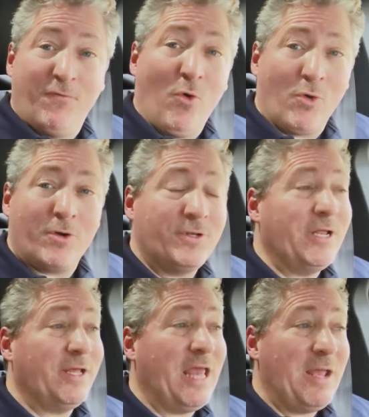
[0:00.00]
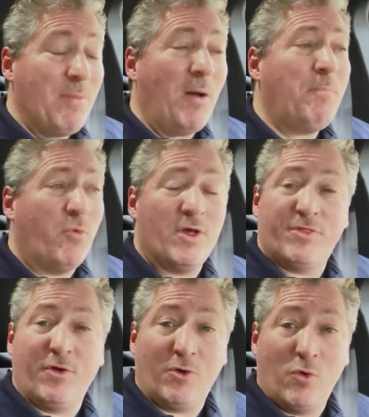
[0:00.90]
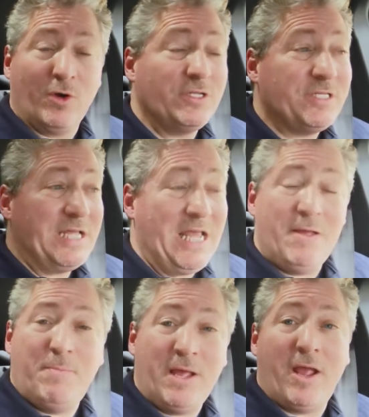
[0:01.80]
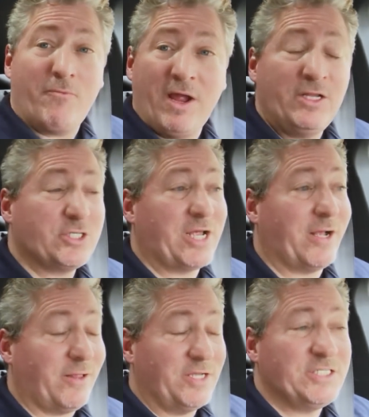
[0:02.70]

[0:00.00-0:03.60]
Ford came up with according to the EPA range cycle.